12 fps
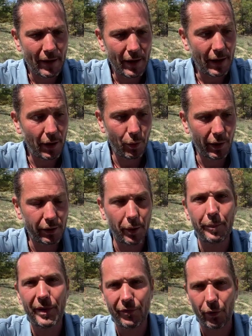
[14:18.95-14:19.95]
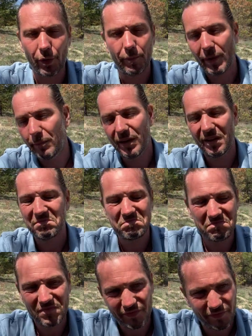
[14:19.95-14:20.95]
And I wake up before, maybe
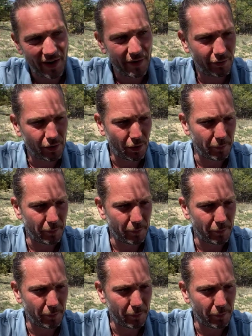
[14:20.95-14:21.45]
5 o'clock.